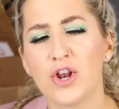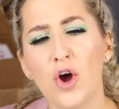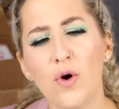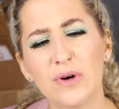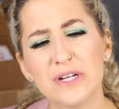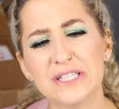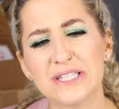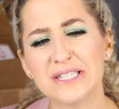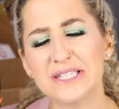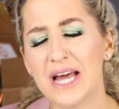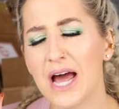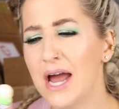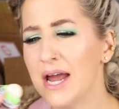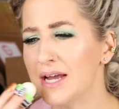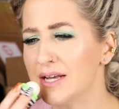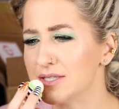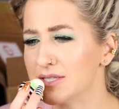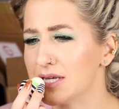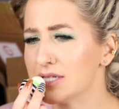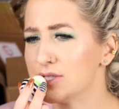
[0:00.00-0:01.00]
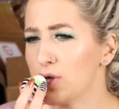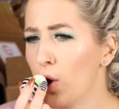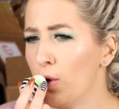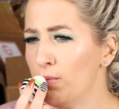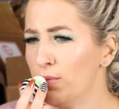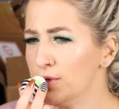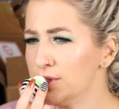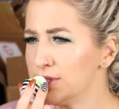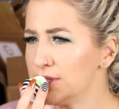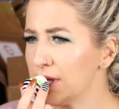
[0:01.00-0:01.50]
No, it's nice. It's
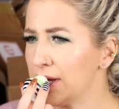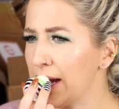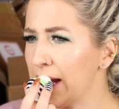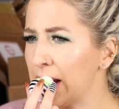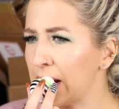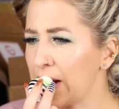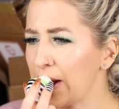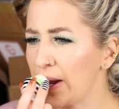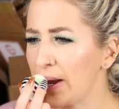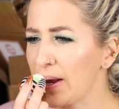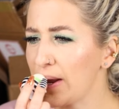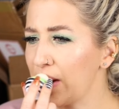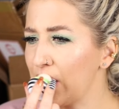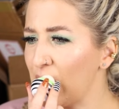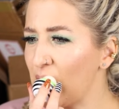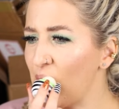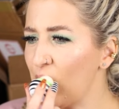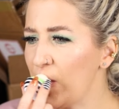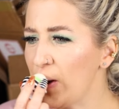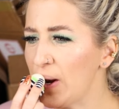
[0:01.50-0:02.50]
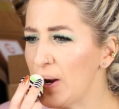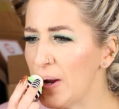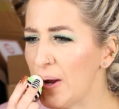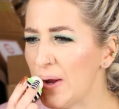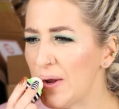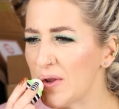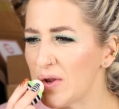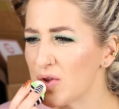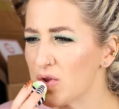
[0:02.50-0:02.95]
almost like, you know what it is?